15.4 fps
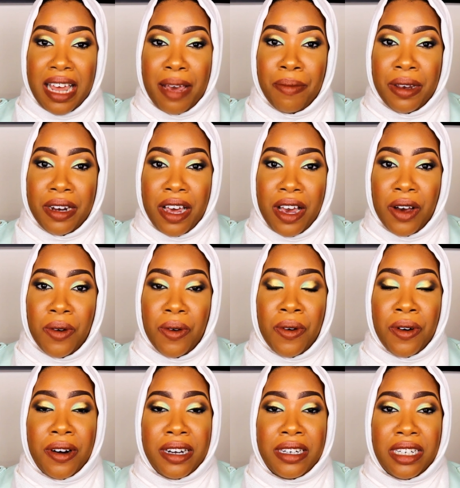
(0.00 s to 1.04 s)
let me know,
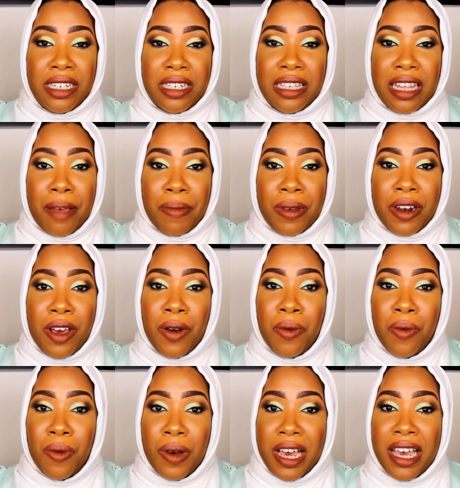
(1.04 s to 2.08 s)
or just let me know
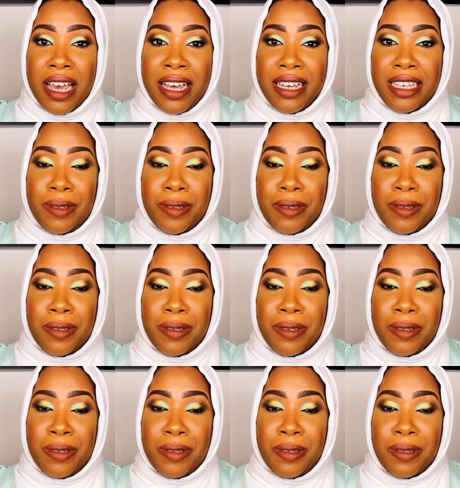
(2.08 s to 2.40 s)
what